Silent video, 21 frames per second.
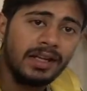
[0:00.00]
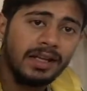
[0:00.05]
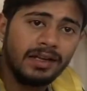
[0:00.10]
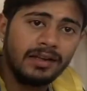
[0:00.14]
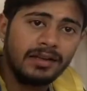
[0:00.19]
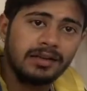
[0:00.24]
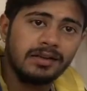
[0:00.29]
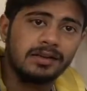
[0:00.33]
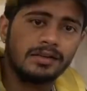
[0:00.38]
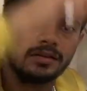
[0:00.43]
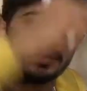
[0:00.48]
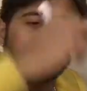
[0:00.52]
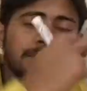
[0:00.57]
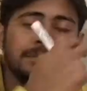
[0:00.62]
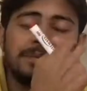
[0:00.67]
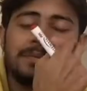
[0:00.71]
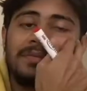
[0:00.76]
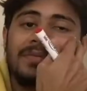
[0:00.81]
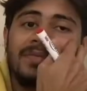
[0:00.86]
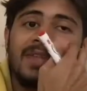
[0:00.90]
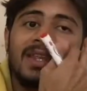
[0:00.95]

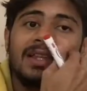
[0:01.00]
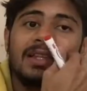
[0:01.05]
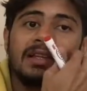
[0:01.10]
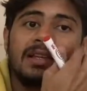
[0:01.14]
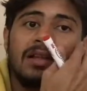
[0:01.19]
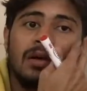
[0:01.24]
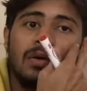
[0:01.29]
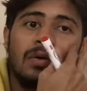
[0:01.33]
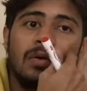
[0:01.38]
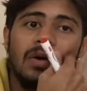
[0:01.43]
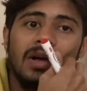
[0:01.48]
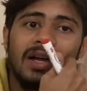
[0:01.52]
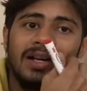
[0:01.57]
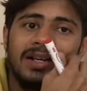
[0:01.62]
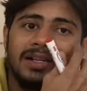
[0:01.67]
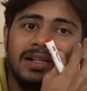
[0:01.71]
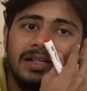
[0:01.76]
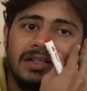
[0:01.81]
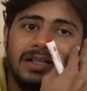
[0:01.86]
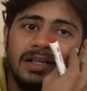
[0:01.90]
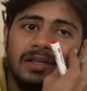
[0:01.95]
Now I
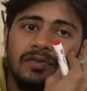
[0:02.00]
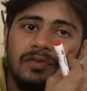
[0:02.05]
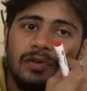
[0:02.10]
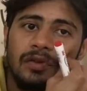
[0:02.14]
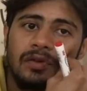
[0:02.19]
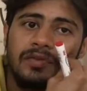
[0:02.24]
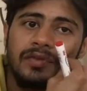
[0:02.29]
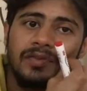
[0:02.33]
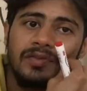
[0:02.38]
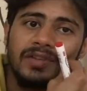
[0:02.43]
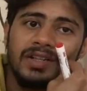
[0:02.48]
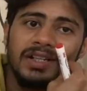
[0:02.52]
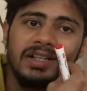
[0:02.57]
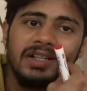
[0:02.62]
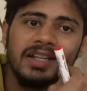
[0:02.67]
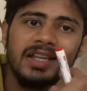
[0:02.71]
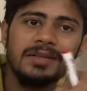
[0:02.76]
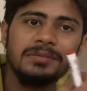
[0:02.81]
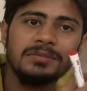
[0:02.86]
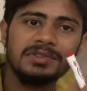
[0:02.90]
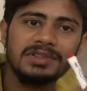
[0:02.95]
did that for 15
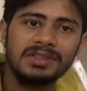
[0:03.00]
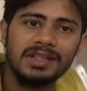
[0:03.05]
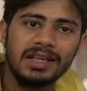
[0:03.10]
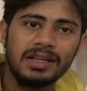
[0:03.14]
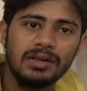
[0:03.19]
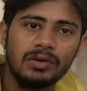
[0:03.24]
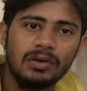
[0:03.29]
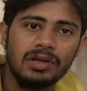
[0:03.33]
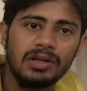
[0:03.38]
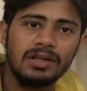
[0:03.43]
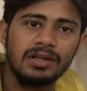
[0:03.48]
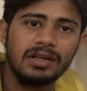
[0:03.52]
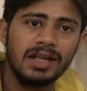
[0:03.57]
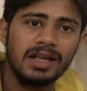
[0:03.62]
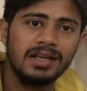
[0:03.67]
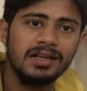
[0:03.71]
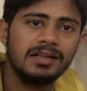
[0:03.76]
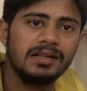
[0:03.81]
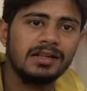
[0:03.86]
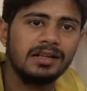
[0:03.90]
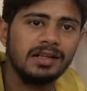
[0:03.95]
times. I got
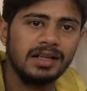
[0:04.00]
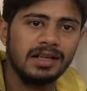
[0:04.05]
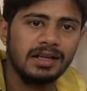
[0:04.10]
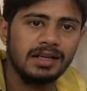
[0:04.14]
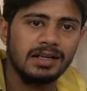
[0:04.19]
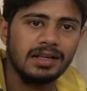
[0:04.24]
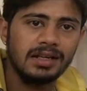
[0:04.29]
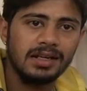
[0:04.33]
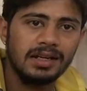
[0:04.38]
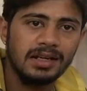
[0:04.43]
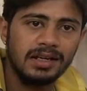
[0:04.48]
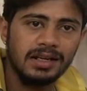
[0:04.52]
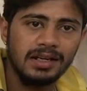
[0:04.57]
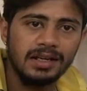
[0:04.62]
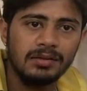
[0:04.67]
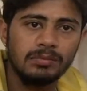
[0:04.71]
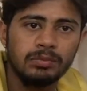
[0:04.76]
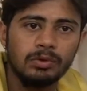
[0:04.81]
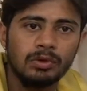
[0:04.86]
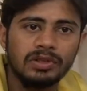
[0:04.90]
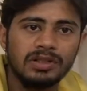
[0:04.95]
tired, and then I
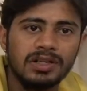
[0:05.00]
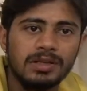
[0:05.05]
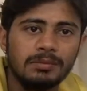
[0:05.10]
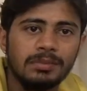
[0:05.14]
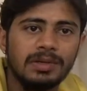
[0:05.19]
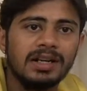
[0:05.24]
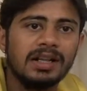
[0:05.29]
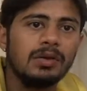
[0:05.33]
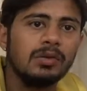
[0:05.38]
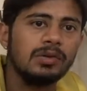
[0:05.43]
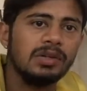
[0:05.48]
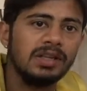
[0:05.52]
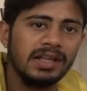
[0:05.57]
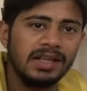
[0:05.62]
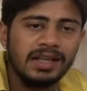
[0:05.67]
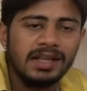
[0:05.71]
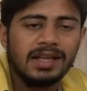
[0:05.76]
had put the dumbbell down.